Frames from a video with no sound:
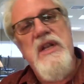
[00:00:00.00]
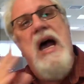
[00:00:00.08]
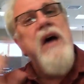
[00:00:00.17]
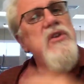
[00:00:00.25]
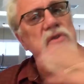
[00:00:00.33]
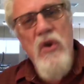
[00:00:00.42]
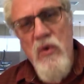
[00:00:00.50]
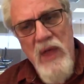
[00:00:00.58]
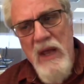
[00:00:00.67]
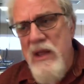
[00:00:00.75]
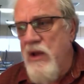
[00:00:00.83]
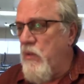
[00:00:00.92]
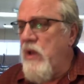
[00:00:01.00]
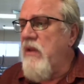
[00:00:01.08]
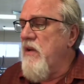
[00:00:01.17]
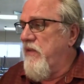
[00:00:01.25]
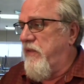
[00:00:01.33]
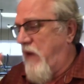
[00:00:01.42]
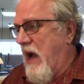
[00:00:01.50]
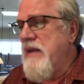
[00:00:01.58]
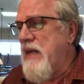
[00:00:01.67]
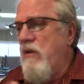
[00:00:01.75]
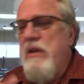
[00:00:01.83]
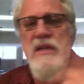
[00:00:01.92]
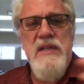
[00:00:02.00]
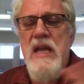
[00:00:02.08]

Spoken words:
And how do you know that? Well, find out and